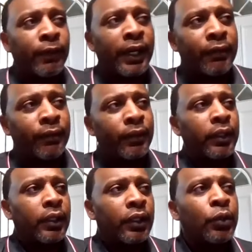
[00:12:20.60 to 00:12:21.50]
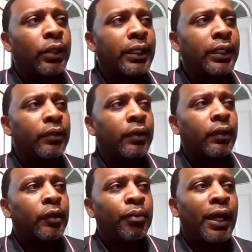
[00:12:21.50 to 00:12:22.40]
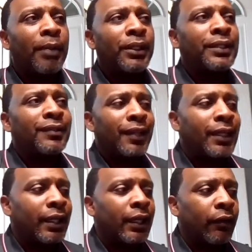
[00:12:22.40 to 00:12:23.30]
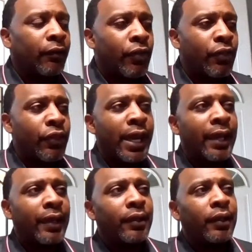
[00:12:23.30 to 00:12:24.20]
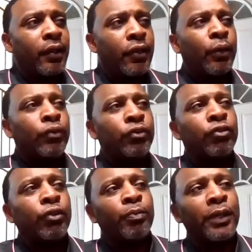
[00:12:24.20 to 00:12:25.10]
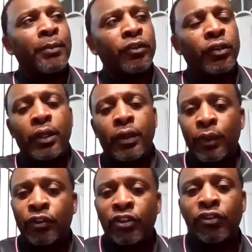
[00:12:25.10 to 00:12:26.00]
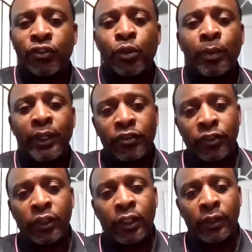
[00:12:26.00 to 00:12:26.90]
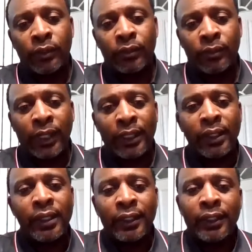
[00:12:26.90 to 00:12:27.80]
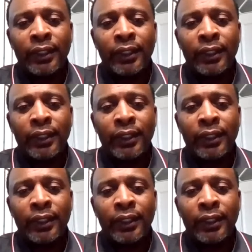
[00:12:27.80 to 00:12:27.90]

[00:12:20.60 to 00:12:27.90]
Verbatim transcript: to 5, you can probably take care of that, those insurance payments with just two patients alone, right?